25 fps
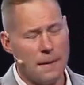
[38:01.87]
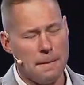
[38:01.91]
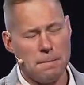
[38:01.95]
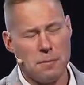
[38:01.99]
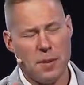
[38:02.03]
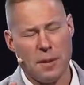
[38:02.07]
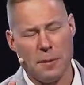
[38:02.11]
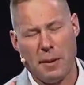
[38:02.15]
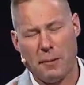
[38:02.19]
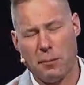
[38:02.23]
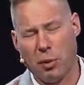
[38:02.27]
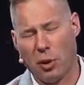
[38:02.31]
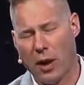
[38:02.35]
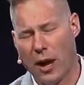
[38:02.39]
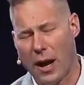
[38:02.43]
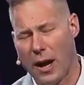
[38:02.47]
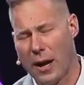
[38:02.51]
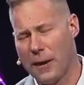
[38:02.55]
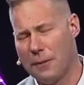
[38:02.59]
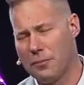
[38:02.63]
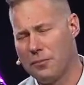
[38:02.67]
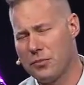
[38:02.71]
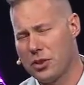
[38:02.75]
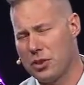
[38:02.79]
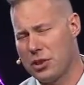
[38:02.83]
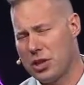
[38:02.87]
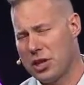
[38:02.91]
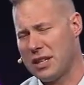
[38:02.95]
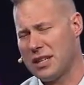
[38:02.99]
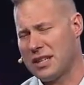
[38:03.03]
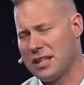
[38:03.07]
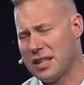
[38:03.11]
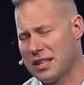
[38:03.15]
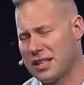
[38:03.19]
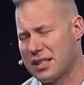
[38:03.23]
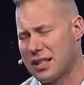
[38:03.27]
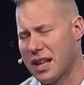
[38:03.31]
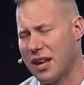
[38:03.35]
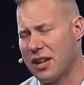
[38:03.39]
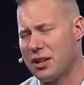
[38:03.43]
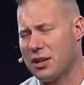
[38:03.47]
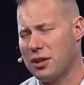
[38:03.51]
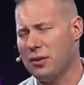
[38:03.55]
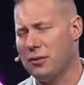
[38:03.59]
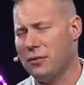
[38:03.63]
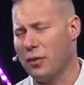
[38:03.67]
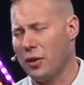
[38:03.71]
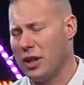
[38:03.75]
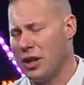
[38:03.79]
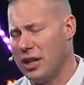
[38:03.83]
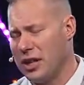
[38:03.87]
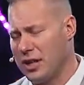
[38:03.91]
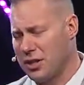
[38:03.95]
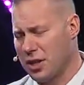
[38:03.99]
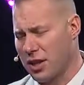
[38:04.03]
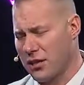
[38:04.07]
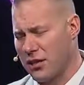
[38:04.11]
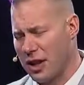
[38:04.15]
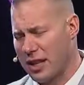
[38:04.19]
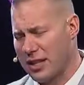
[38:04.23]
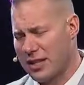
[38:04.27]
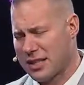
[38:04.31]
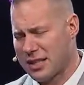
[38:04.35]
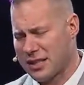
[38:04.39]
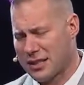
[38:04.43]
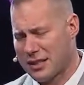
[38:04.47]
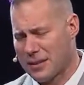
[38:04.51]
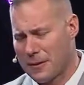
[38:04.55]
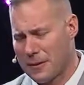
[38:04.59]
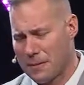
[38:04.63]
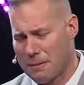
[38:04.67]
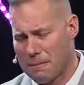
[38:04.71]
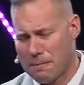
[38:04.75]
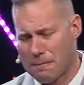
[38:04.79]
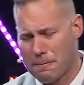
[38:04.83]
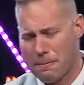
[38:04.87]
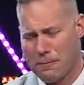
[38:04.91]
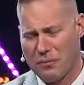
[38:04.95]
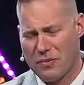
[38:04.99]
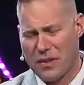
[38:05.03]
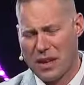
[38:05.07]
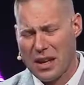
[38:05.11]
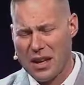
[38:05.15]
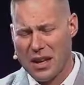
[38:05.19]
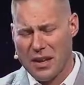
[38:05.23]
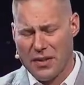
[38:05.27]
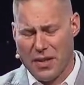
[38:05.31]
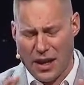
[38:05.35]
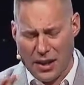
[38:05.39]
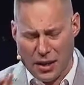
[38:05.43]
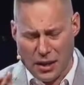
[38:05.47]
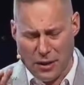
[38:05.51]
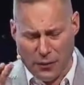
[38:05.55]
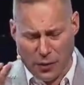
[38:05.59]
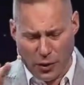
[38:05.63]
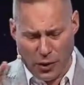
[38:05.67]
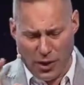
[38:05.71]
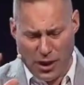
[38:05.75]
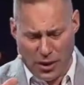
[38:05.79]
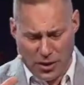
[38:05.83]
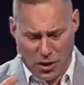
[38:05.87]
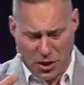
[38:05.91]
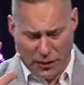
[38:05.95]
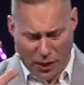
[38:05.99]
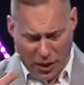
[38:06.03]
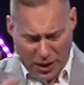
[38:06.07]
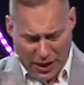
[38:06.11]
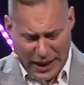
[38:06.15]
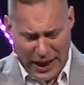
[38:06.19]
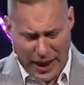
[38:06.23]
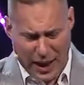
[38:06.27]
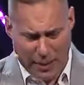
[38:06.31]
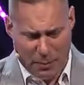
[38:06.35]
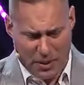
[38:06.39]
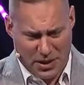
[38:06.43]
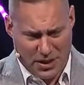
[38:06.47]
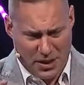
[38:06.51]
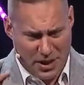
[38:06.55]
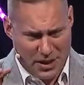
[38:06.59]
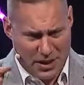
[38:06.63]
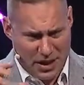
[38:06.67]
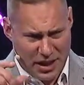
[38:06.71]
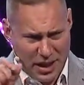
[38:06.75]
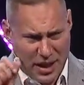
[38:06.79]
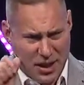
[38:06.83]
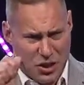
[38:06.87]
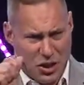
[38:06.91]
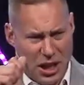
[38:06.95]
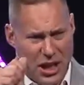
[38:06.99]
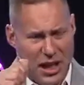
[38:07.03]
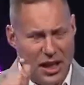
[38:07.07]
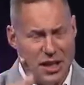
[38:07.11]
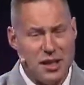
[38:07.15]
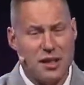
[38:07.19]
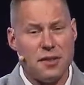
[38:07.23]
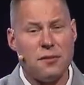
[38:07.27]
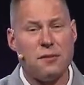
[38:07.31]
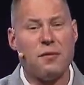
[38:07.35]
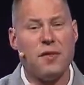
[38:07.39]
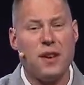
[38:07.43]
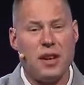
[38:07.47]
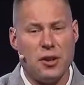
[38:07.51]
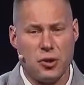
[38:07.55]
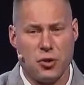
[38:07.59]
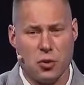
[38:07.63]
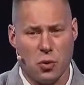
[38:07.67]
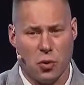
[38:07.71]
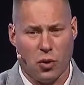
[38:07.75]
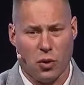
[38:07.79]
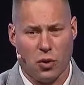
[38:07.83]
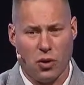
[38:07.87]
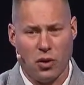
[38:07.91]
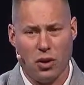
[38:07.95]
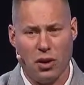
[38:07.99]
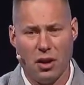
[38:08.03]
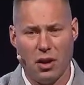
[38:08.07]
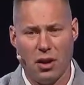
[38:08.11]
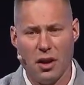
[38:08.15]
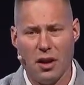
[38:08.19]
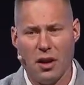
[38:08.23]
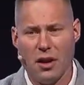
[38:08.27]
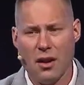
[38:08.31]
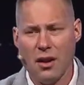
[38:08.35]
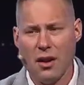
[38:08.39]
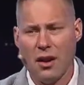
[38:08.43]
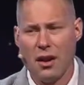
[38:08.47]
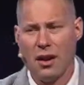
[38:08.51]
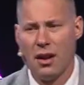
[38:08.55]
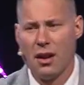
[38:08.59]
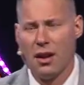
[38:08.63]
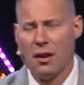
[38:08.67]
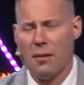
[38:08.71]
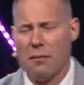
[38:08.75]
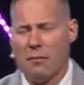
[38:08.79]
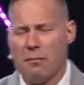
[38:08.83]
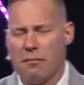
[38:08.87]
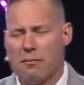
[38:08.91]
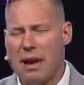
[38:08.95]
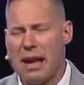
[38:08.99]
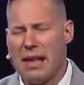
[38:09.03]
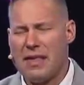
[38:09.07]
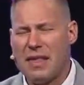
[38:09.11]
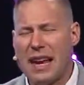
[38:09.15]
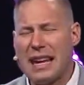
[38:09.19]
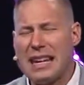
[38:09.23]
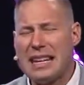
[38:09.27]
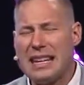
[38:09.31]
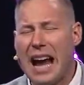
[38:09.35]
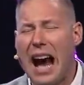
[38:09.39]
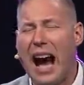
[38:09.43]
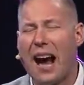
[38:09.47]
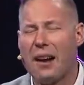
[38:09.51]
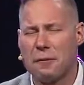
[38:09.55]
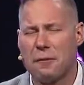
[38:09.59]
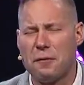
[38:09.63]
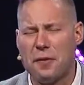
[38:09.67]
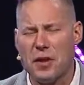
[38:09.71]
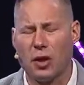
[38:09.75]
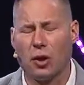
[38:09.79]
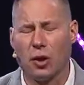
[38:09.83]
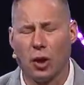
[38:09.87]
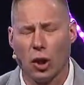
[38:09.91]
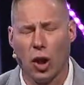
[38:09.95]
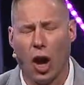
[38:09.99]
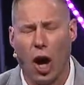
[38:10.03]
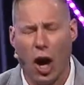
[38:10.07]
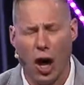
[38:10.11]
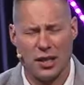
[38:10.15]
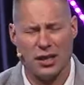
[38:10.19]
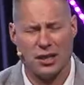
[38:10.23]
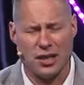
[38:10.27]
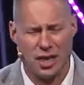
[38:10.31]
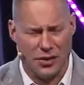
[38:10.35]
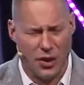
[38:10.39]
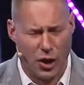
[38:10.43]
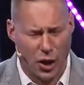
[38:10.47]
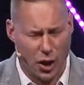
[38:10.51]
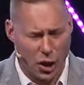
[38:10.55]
Let me pray. Jesus, thank you for each of us. Thank you for each of our campuses and each individual. May they not feel lost in the